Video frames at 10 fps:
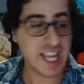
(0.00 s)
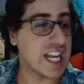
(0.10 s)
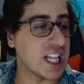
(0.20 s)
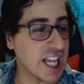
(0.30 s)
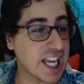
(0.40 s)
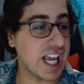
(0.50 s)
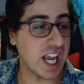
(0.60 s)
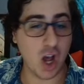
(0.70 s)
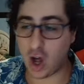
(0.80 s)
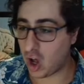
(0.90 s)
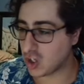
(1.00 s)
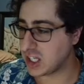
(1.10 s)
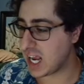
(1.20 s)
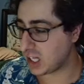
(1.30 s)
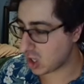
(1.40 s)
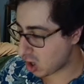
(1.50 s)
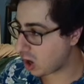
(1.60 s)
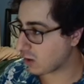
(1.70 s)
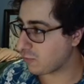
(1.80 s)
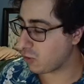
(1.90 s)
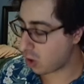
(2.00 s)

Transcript: licky licking all day long